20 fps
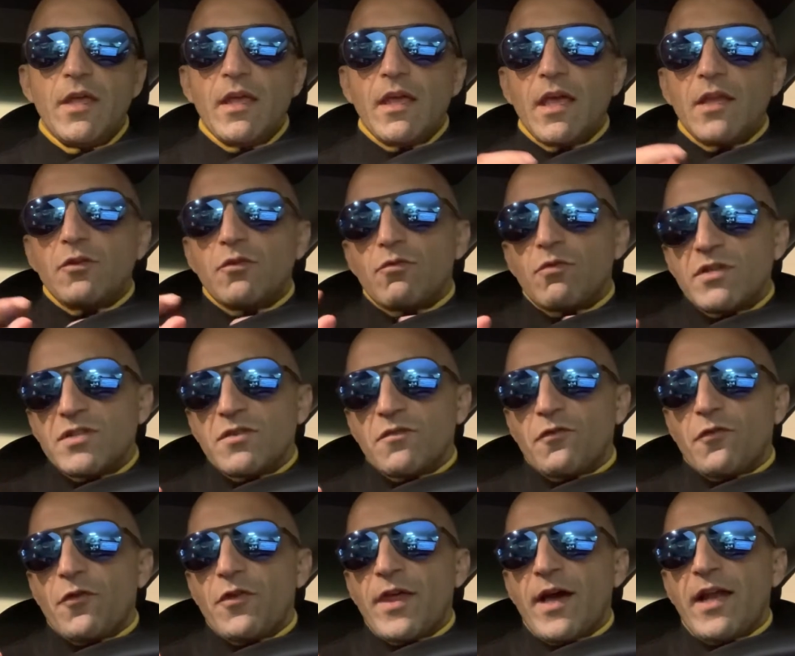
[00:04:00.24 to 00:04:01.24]
And the reason
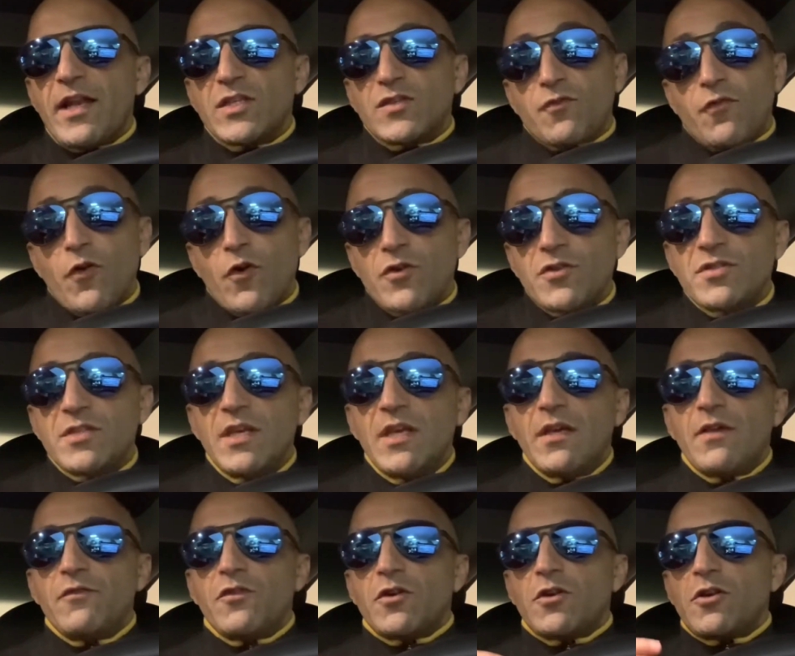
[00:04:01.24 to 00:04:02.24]
for that is, first,
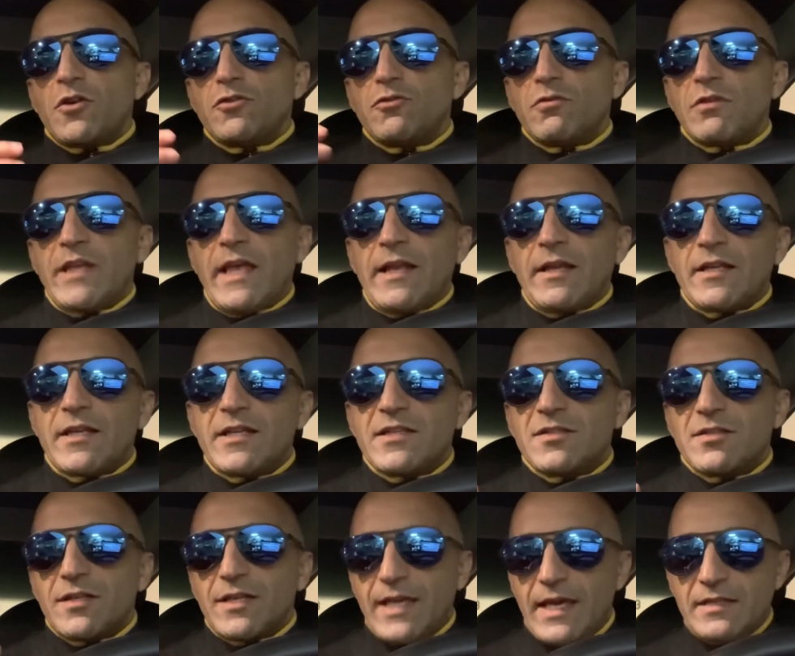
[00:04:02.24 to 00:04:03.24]
if you're going to do an analytics
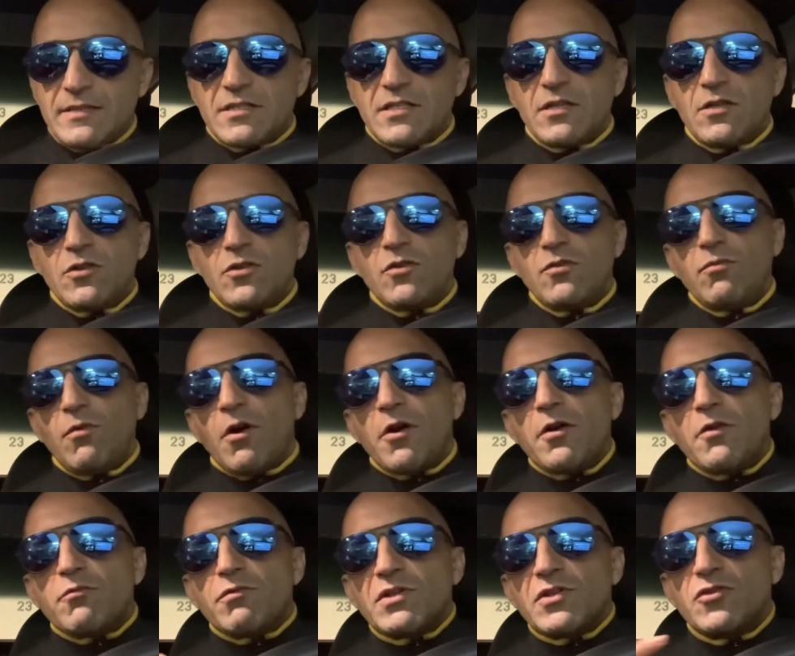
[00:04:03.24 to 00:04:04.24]
against it, you want
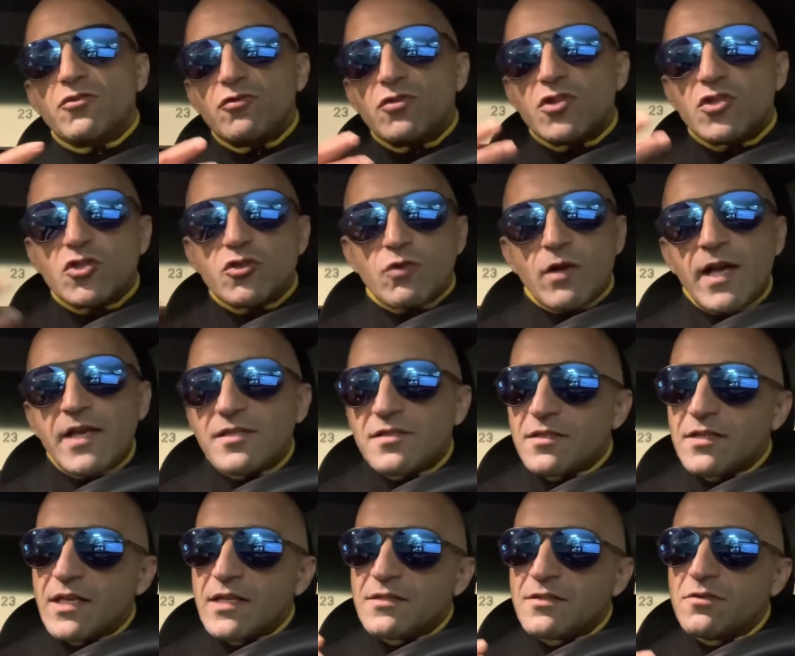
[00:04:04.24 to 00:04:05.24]
to reduce stress
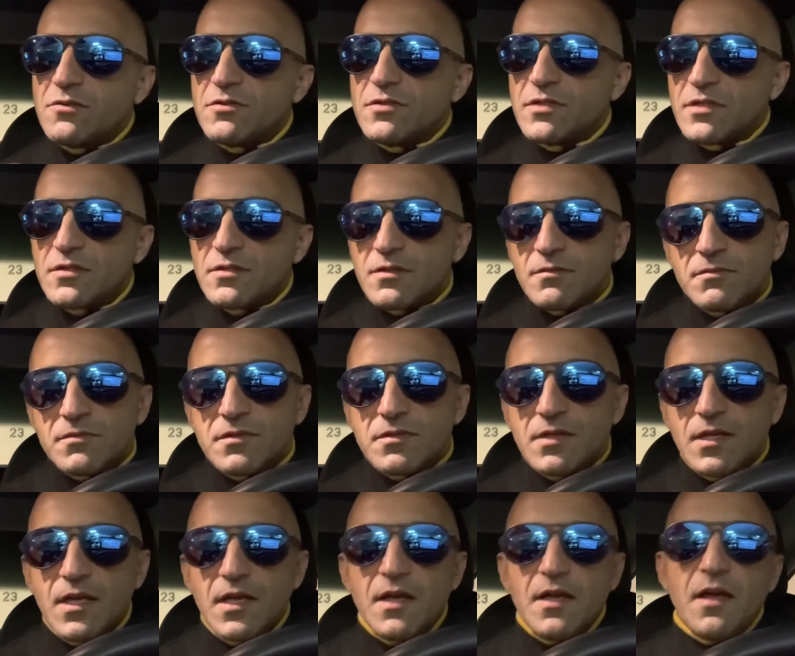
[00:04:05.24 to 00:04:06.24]
against those systems.
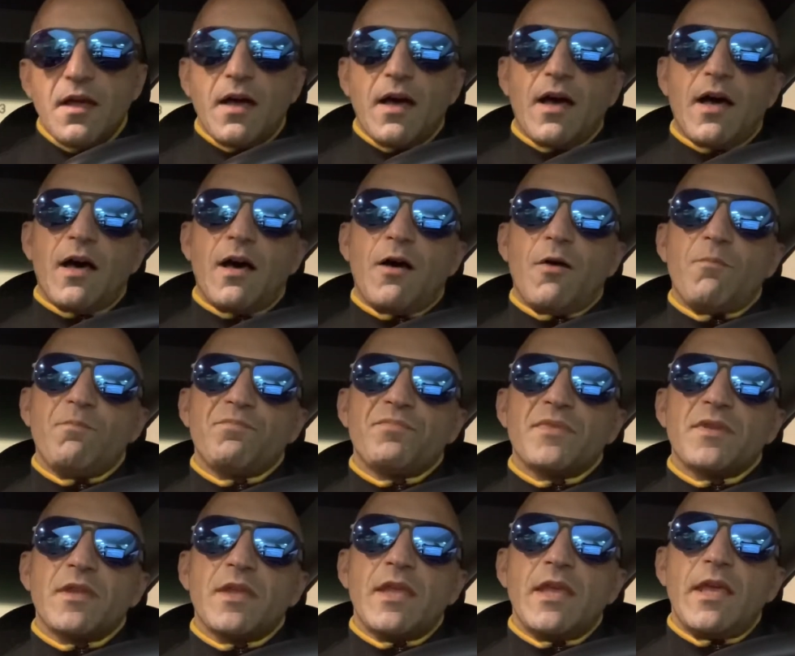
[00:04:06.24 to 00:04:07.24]

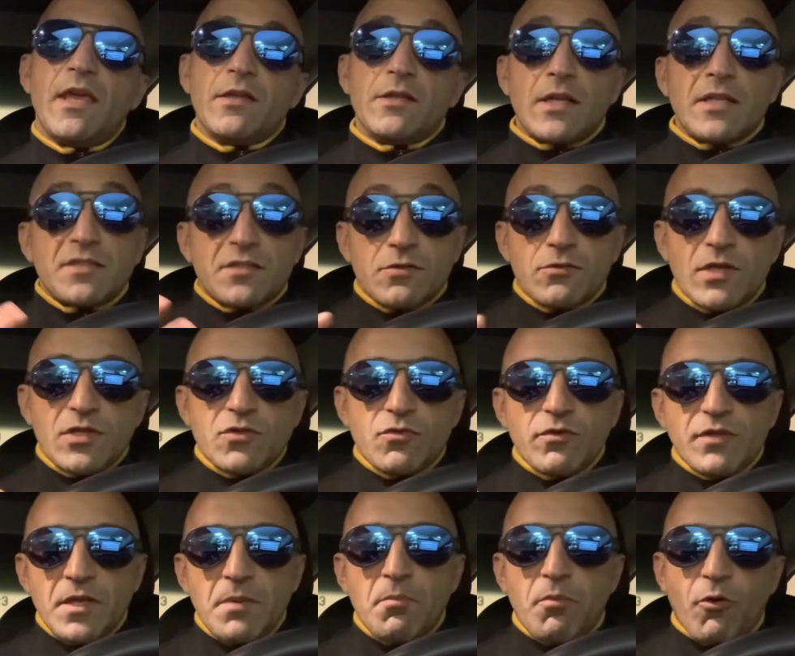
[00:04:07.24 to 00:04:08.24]
That's
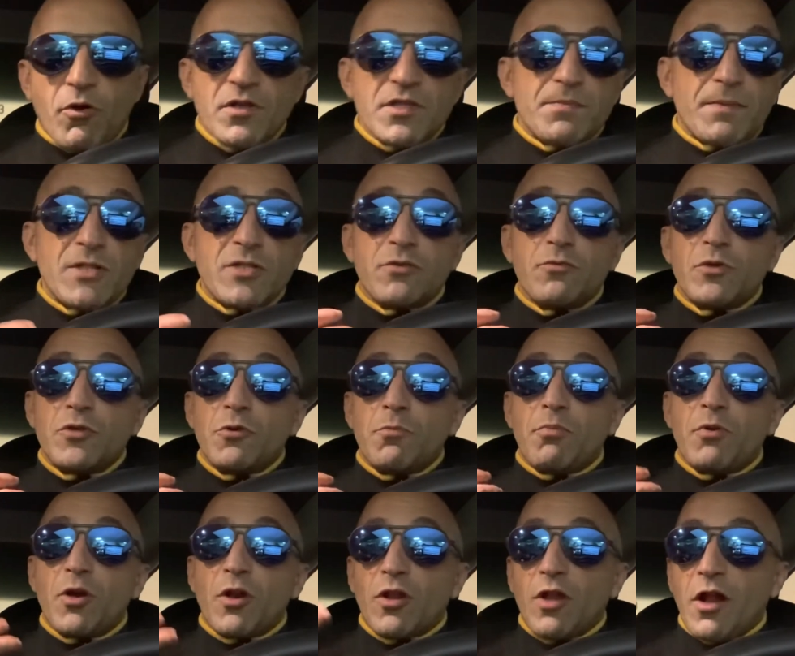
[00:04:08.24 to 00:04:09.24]
really important, especially when you
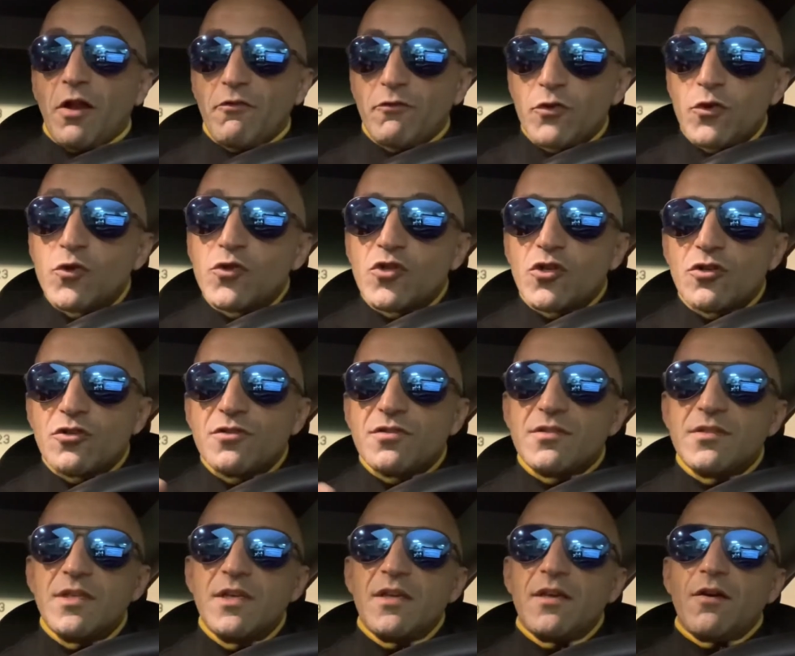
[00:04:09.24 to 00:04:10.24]
put a lot of
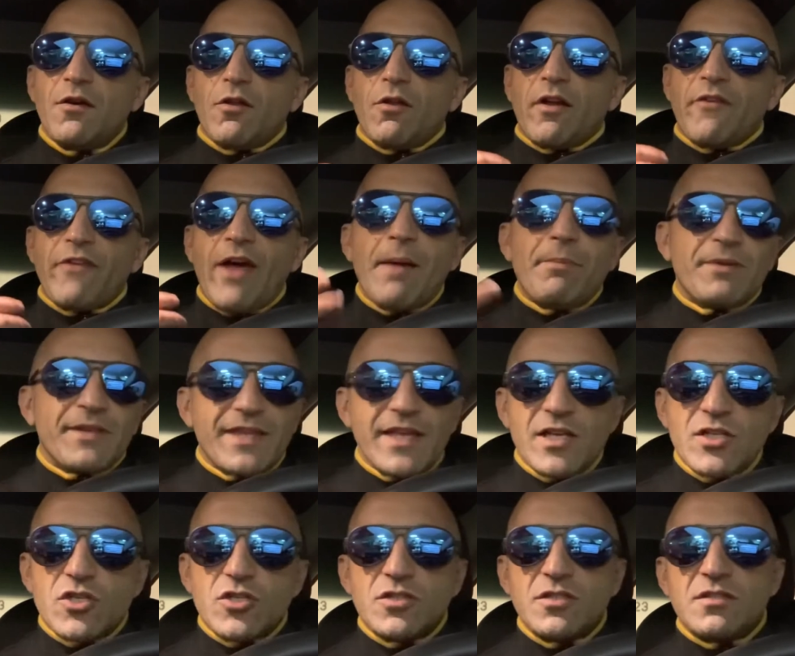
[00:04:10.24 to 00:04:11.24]
users, a lot of
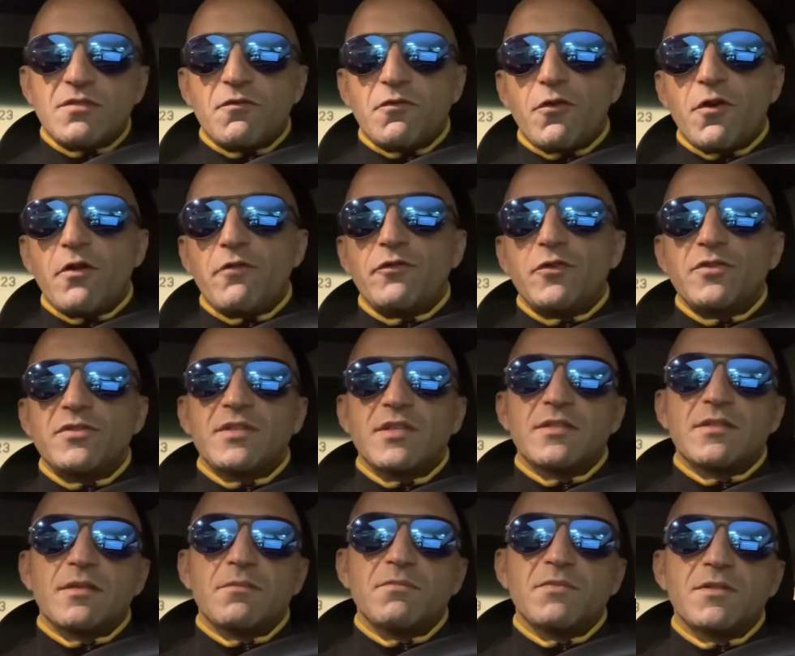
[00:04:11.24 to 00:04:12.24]
applications in front of those
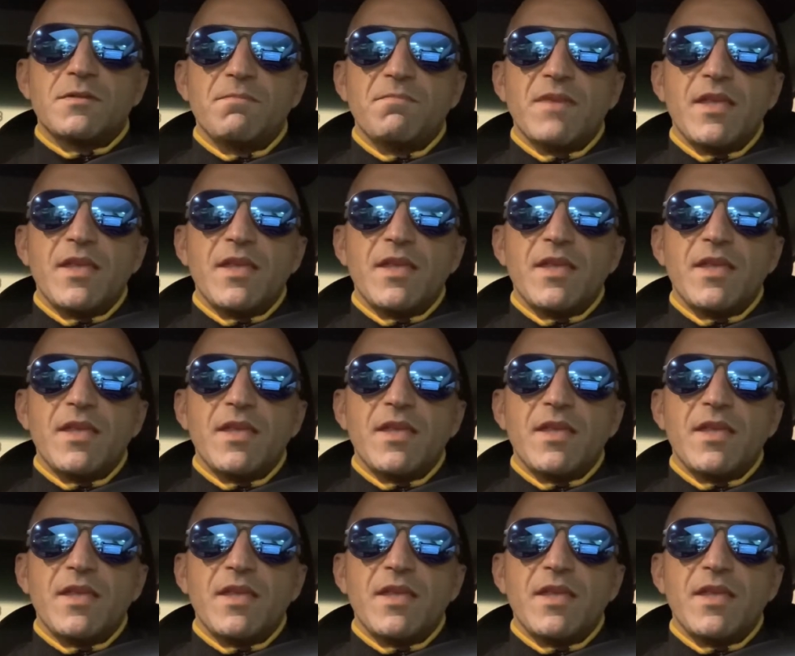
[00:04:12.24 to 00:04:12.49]
systems.